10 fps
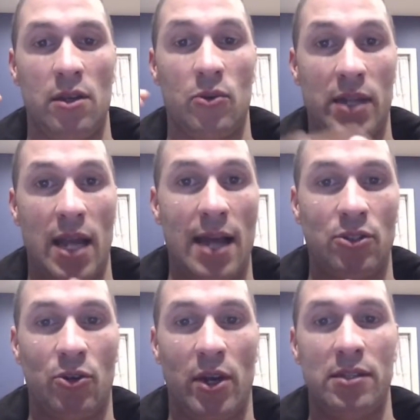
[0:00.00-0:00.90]
it was
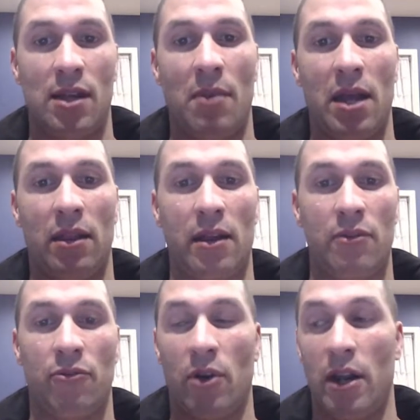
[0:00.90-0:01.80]
God's grace on my
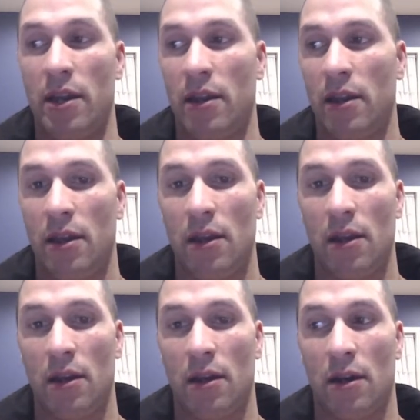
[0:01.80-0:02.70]
life, right?
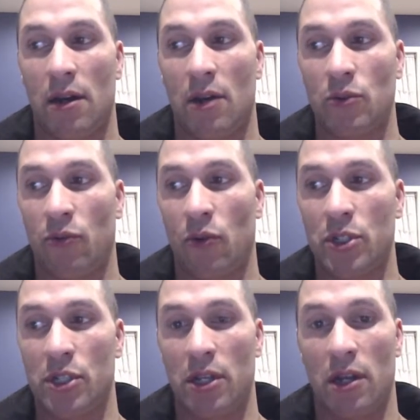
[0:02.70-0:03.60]
I was
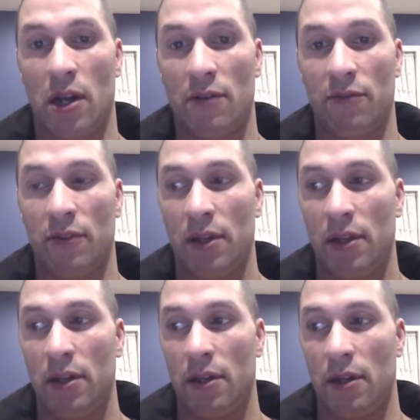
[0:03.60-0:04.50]
fortunate enough
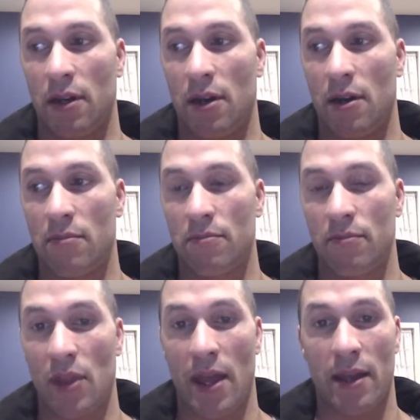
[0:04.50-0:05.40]

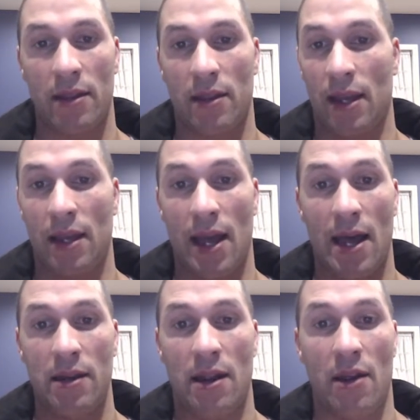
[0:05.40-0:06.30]
that
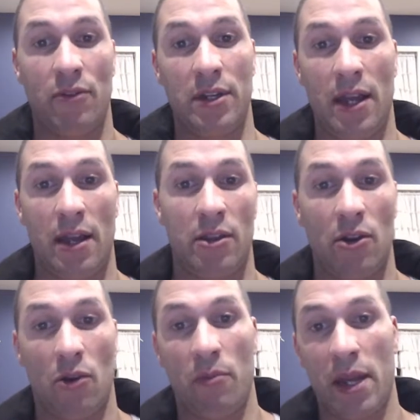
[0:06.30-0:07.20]
God every
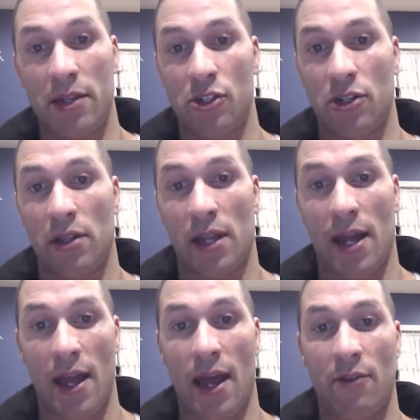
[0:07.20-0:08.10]
day, made sure
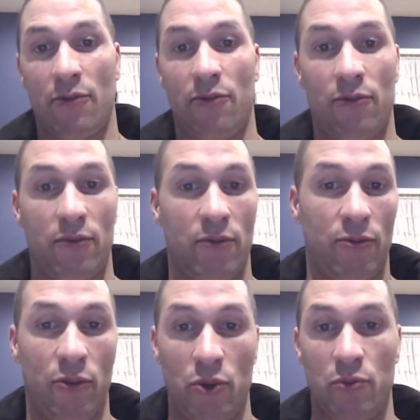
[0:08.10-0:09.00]
that I had
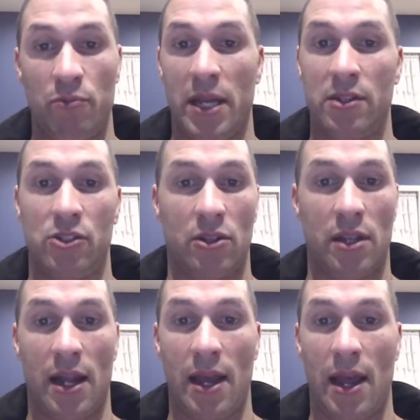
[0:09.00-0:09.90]
food, made
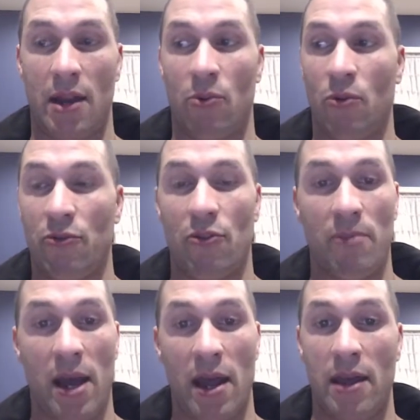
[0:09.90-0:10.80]
sure that I had a roof
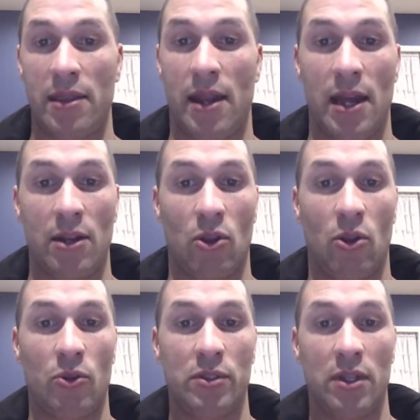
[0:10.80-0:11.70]
over my head, that I had
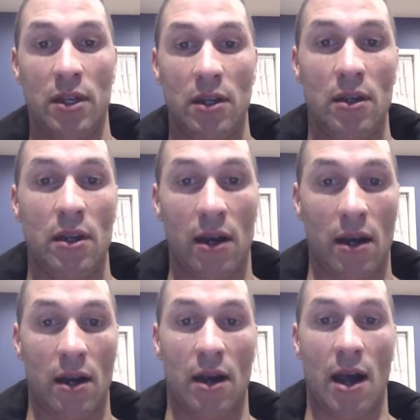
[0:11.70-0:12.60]
clothes
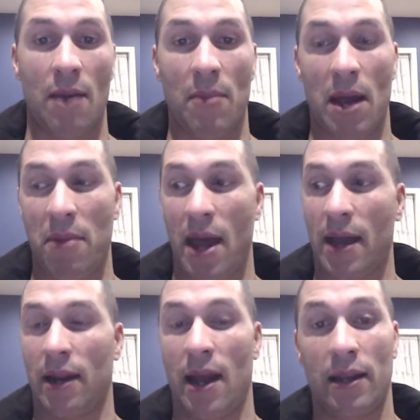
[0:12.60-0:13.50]
on my
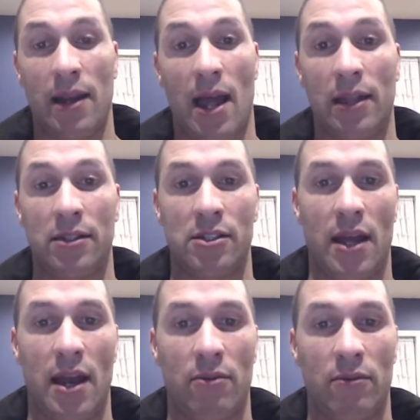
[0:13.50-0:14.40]
back, and I acknowledge
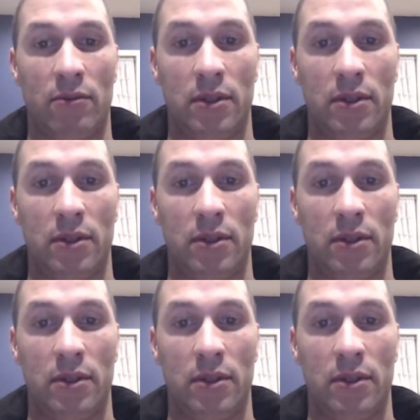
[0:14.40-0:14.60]
that